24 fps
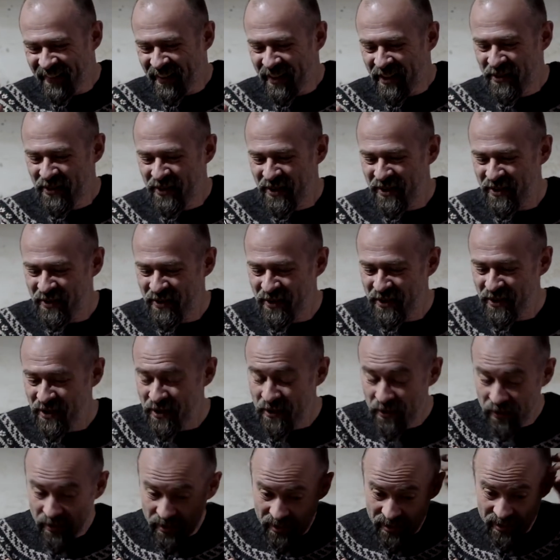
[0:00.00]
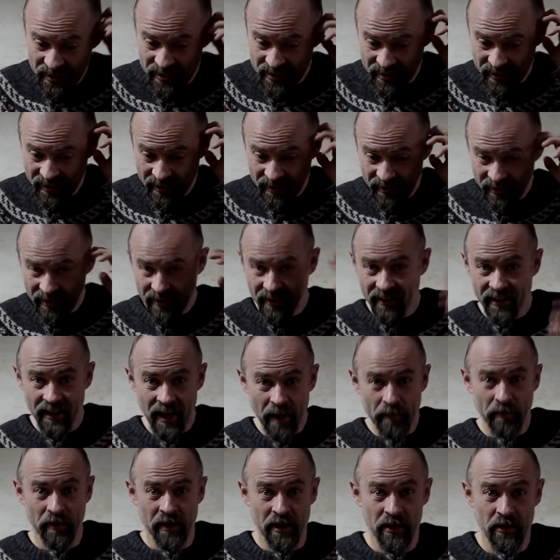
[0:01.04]
who uses
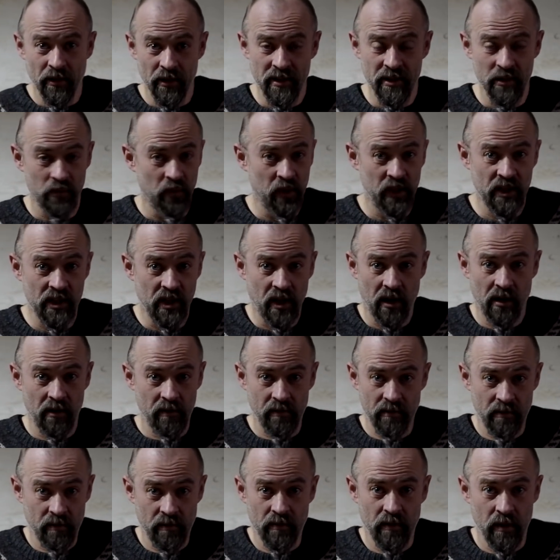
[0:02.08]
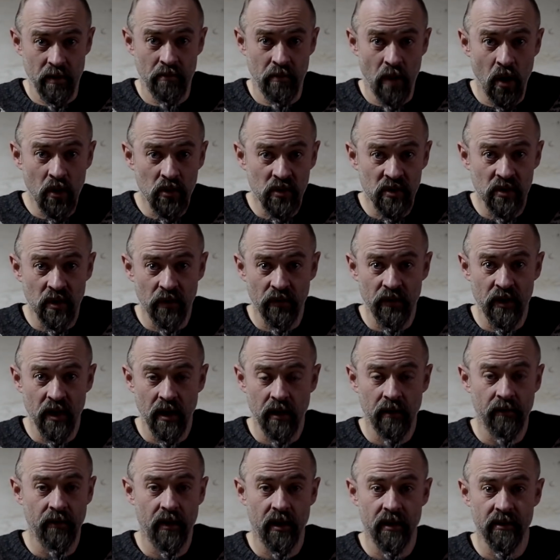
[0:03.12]
Clapton coils, which are most of the
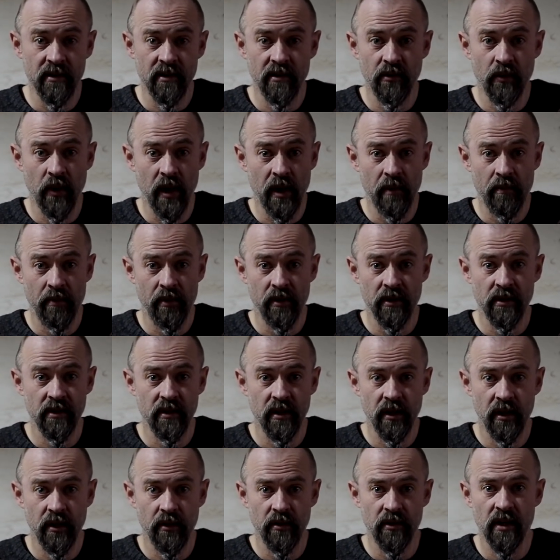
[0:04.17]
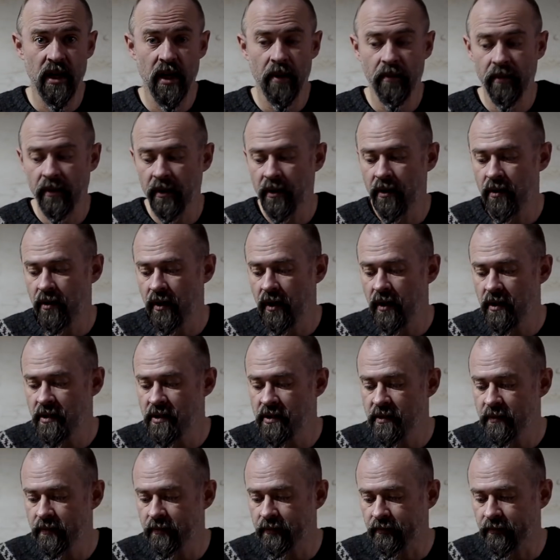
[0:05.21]
advanced vapors use Clapton coils.